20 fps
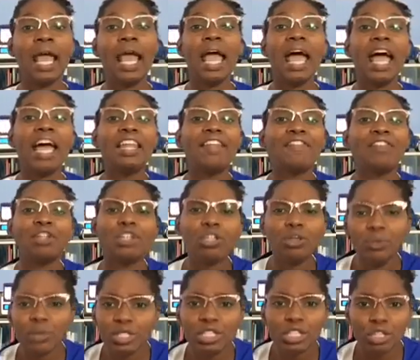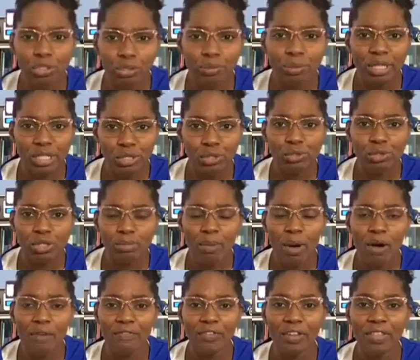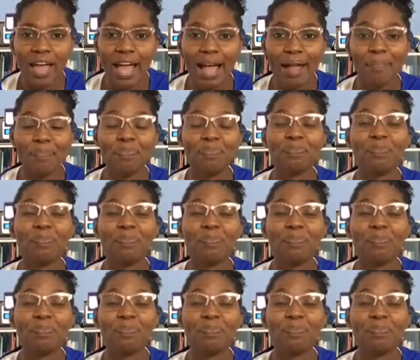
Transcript: And if your little one's a little bit too small for that,